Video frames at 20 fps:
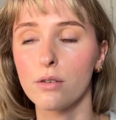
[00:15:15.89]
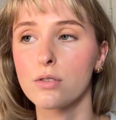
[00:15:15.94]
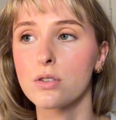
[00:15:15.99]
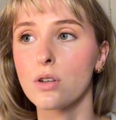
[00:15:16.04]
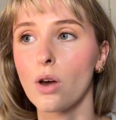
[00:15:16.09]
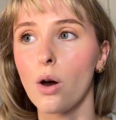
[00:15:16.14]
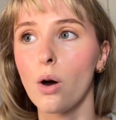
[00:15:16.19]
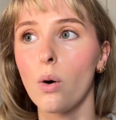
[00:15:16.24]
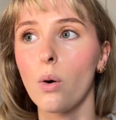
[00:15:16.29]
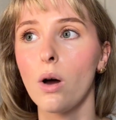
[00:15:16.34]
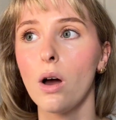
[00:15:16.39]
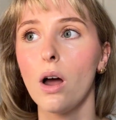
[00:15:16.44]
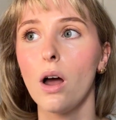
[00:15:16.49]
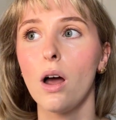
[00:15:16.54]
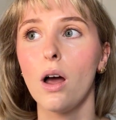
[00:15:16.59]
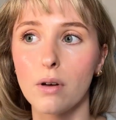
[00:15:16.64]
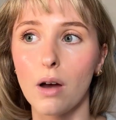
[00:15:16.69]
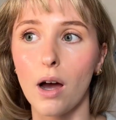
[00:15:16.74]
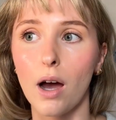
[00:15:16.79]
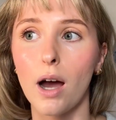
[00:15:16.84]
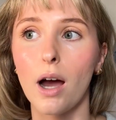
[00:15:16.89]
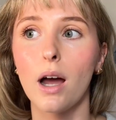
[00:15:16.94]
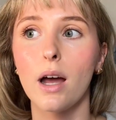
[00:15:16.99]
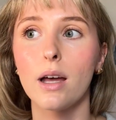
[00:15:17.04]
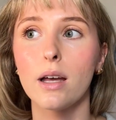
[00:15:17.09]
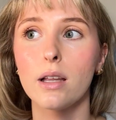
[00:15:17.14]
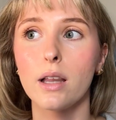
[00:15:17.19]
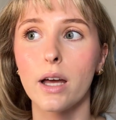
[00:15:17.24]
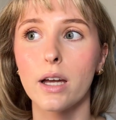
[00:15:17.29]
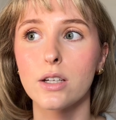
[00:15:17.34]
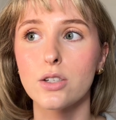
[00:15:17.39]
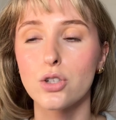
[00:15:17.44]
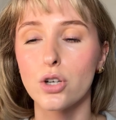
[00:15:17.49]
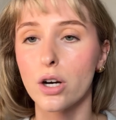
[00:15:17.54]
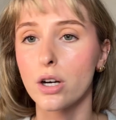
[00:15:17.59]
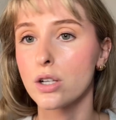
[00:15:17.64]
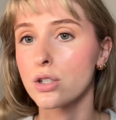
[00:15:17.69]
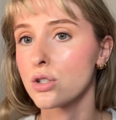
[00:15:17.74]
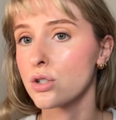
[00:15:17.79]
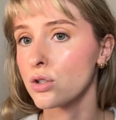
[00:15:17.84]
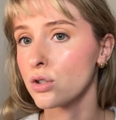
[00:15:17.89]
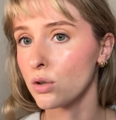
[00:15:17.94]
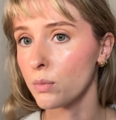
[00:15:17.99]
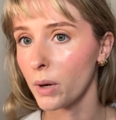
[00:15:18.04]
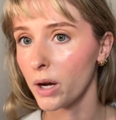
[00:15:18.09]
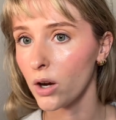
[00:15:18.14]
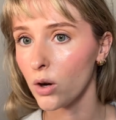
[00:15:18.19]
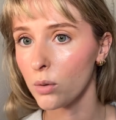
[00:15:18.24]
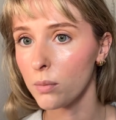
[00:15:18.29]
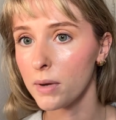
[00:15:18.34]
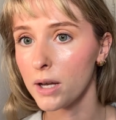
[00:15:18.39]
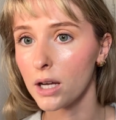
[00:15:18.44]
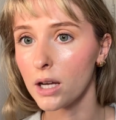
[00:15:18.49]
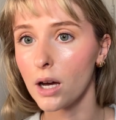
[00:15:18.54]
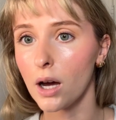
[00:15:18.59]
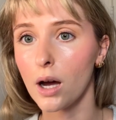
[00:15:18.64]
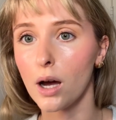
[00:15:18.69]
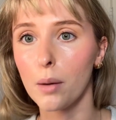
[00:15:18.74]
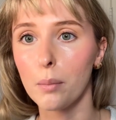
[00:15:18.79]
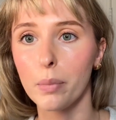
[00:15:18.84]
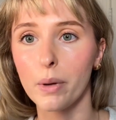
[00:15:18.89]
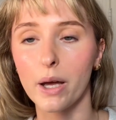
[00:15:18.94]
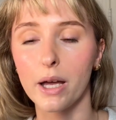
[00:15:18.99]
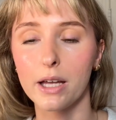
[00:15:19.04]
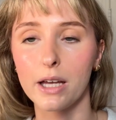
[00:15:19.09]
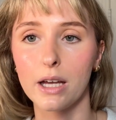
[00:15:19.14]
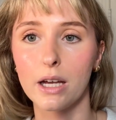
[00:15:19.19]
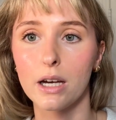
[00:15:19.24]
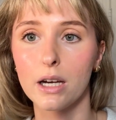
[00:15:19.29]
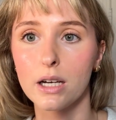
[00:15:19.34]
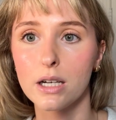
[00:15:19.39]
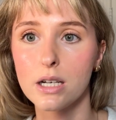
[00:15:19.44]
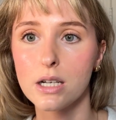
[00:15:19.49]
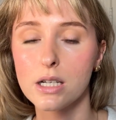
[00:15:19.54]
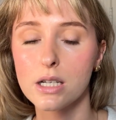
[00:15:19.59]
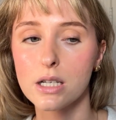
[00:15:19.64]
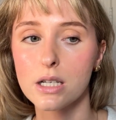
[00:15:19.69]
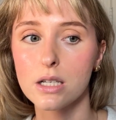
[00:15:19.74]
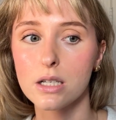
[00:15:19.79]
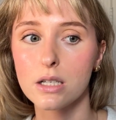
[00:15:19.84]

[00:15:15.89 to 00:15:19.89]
So I like started to do my own makeup and